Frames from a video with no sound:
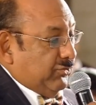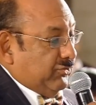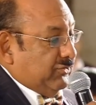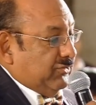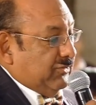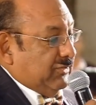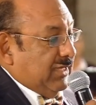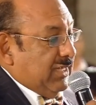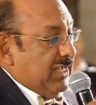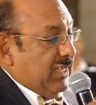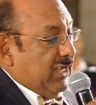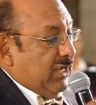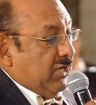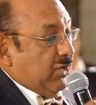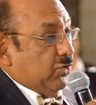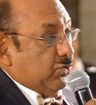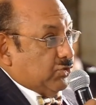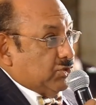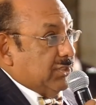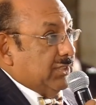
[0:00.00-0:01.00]
of people in
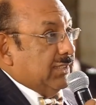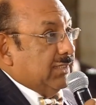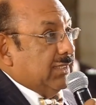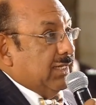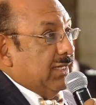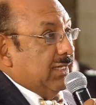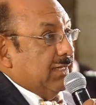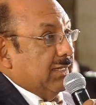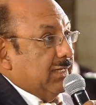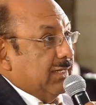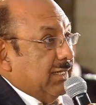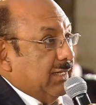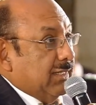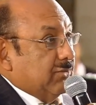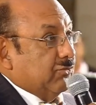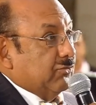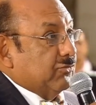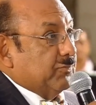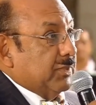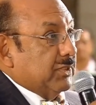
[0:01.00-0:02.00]
power right now.
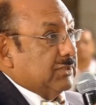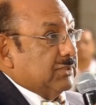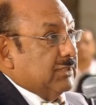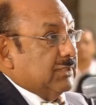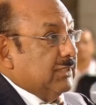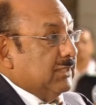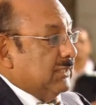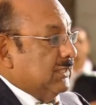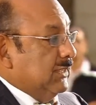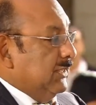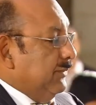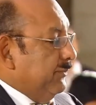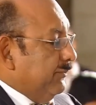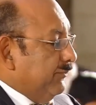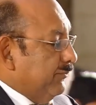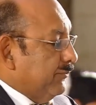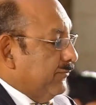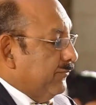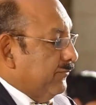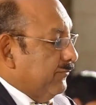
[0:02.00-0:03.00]
So there's
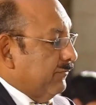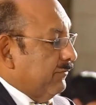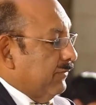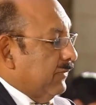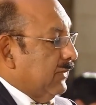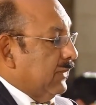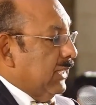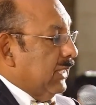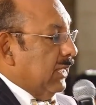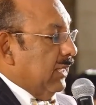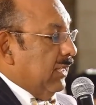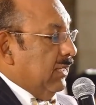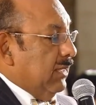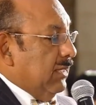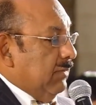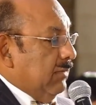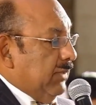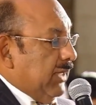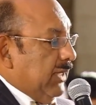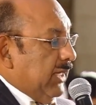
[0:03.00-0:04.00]
70s and 80s.
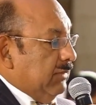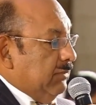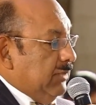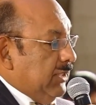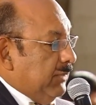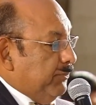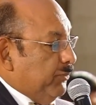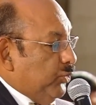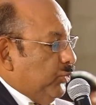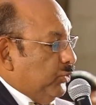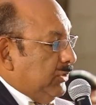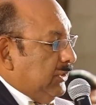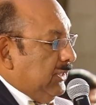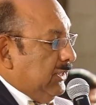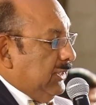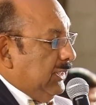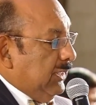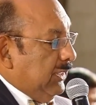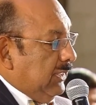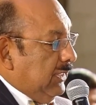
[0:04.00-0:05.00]

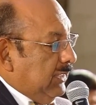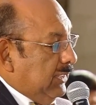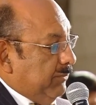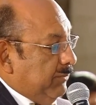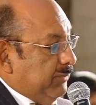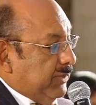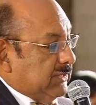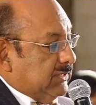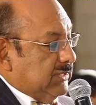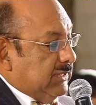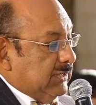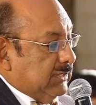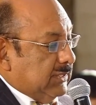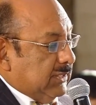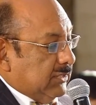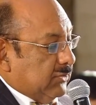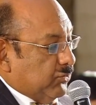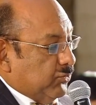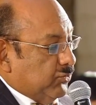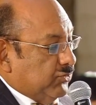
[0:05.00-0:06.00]
Vladimir
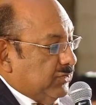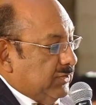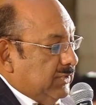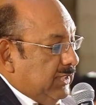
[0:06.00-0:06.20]
Putin,